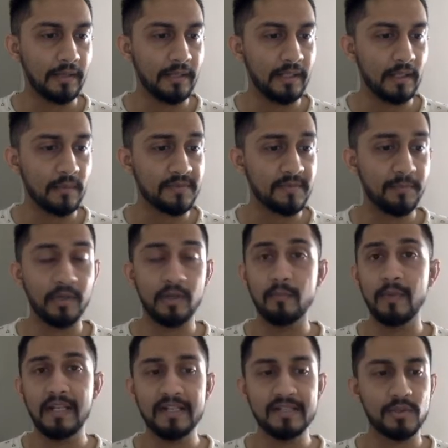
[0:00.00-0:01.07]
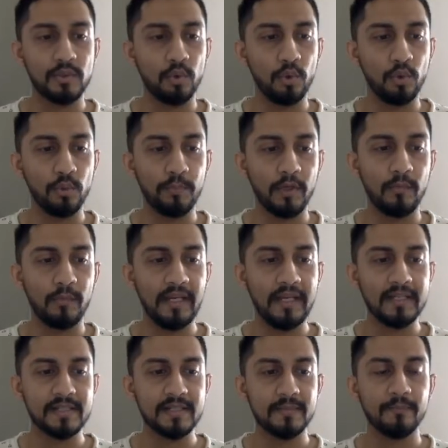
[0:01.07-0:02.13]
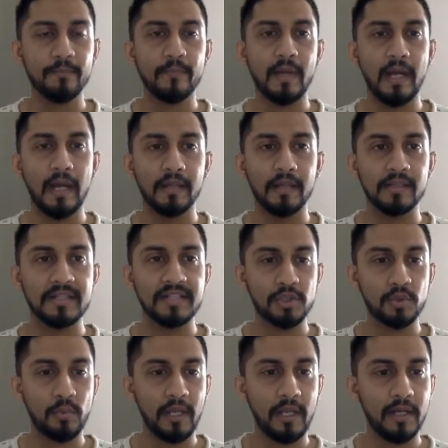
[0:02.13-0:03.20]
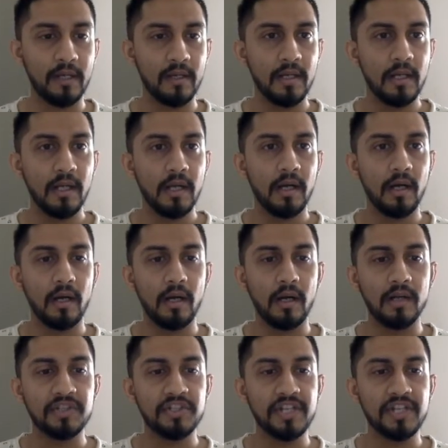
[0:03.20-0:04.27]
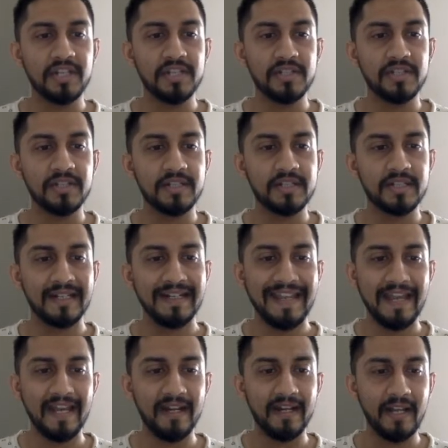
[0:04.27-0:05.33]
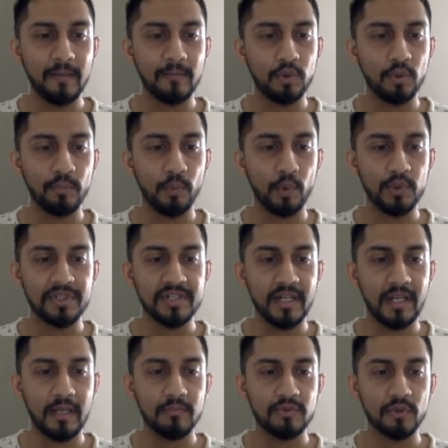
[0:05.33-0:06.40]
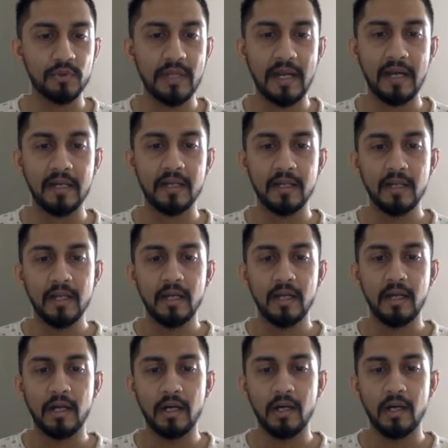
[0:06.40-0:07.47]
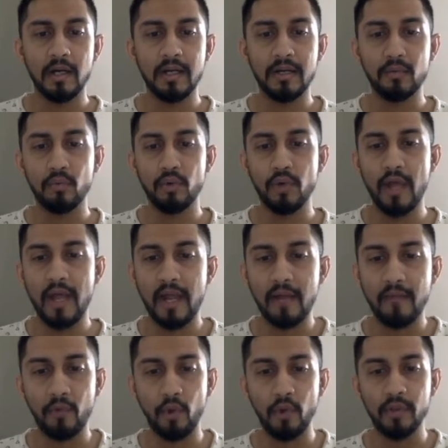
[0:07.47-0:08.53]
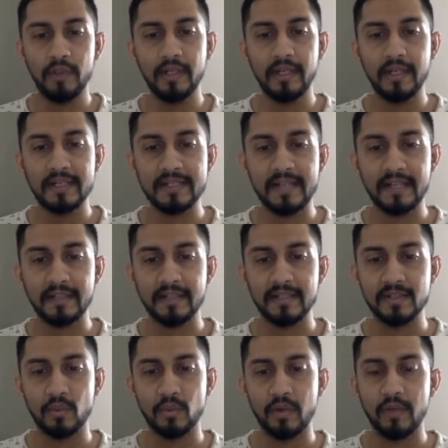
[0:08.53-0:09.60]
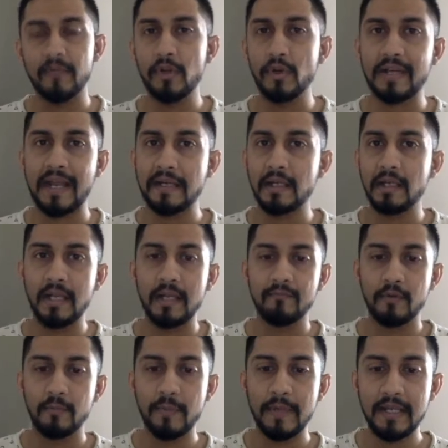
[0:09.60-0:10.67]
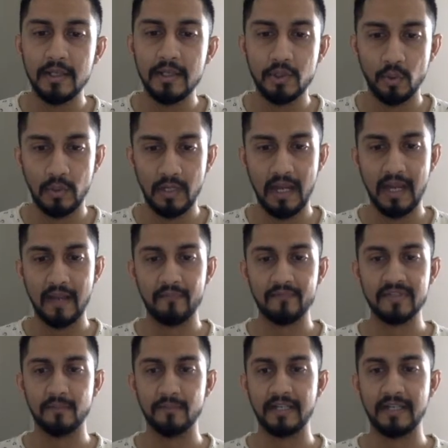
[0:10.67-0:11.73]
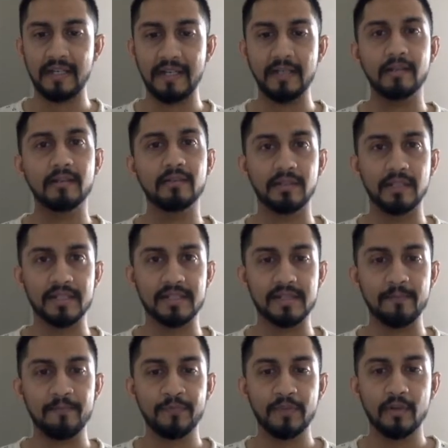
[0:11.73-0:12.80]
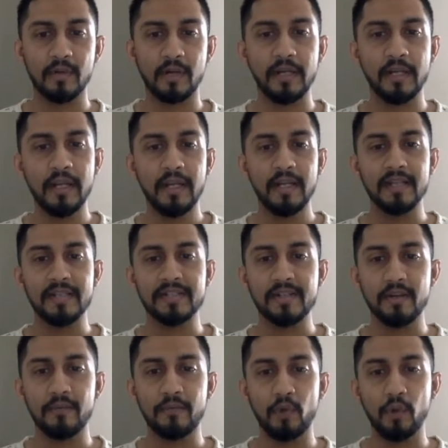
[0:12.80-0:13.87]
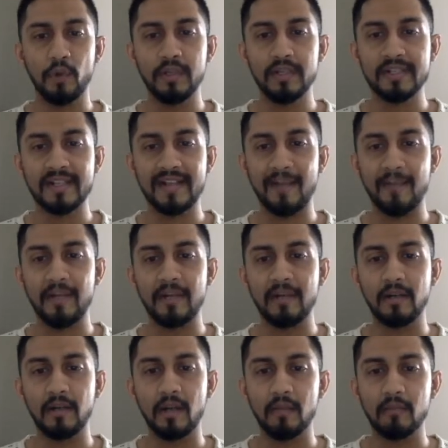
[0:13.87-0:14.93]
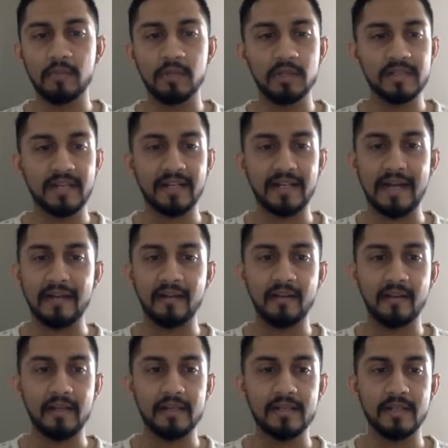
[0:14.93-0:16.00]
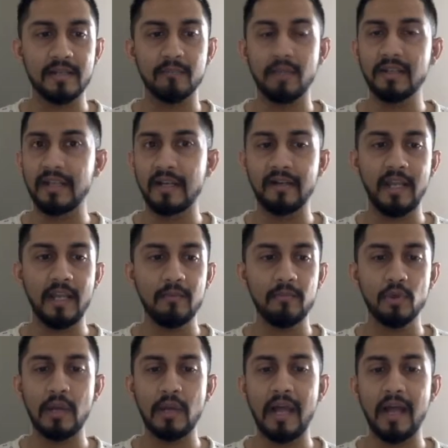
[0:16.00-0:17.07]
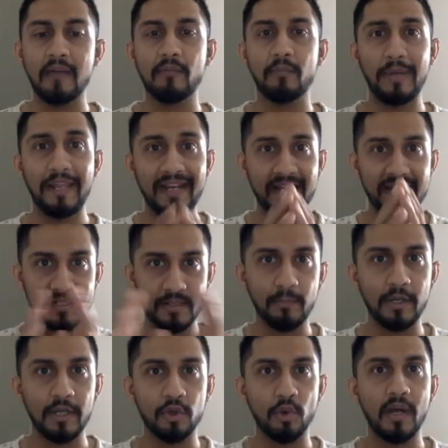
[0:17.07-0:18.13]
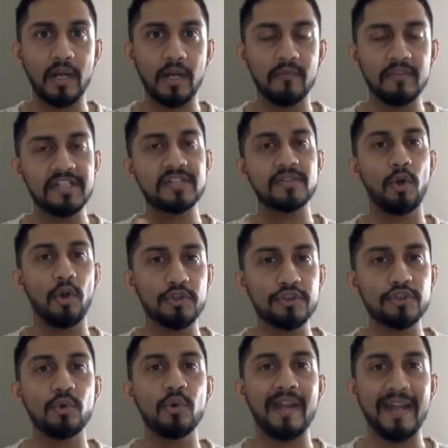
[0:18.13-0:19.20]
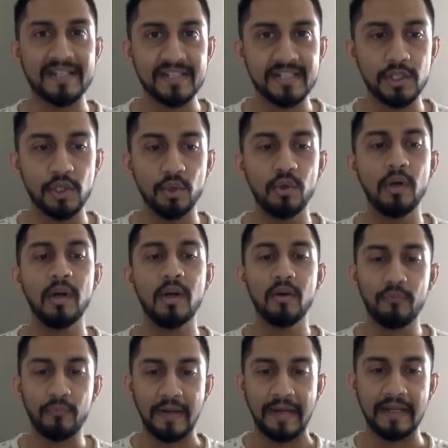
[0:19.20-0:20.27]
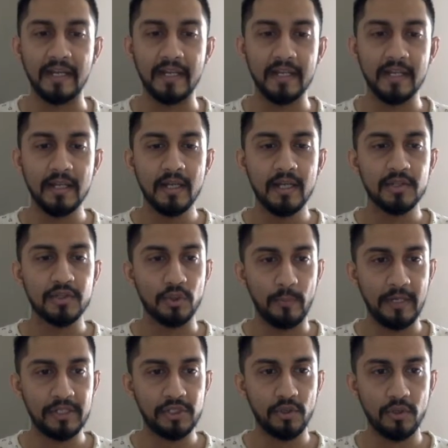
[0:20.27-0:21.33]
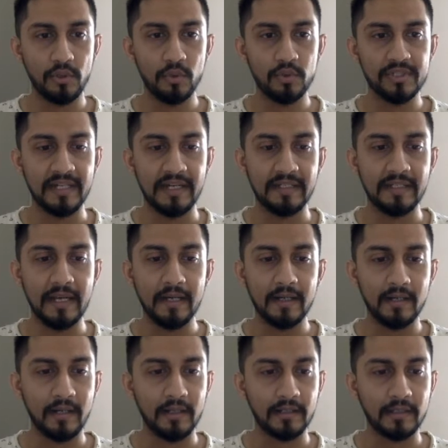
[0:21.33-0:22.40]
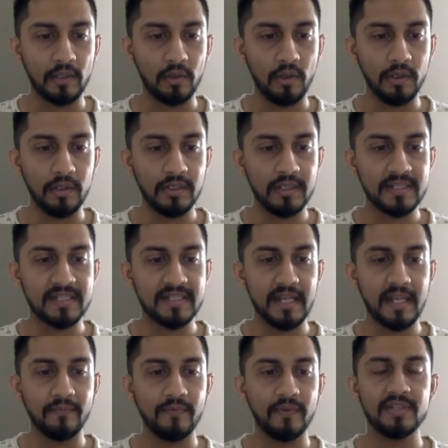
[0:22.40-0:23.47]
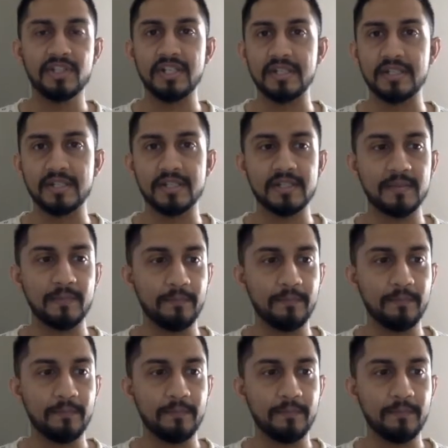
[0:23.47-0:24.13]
then comes permalinks. So go to permalinks, and this is where change this DN name to post name, so that it would have all the links like this. So whatever your title name would be, you will have something like this. All right, instead of all the scrappy little numbers and categories and month and name, you will have a plain and simple URL which is also SEO friendly. So make sure you select that and click on save changes.